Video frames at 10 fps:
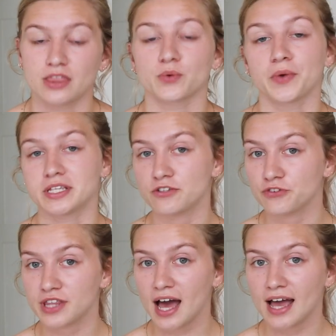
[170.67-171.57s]
and the reason
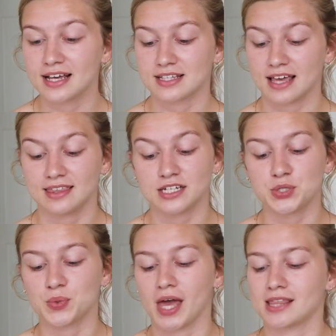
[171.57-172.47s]
for that is I think
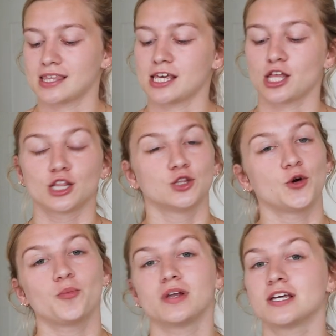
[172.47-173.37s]
to get the
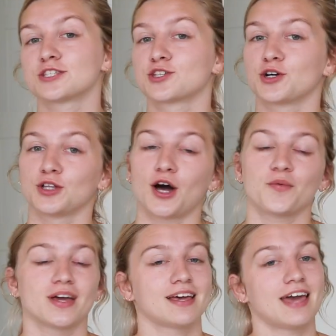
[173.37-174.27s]
luminous,
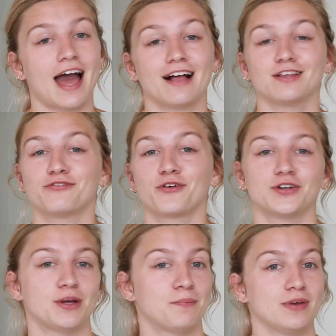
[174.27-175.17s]
glowing
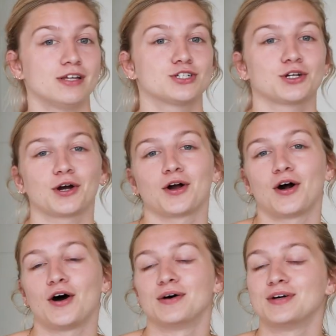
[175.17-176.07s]
California beach
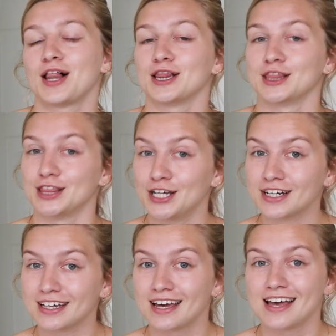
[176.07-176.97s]
girl
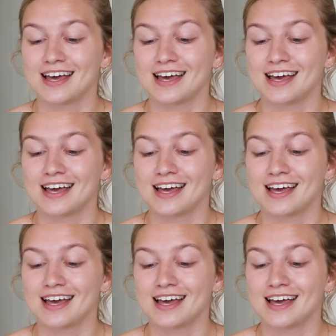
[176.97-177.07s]
look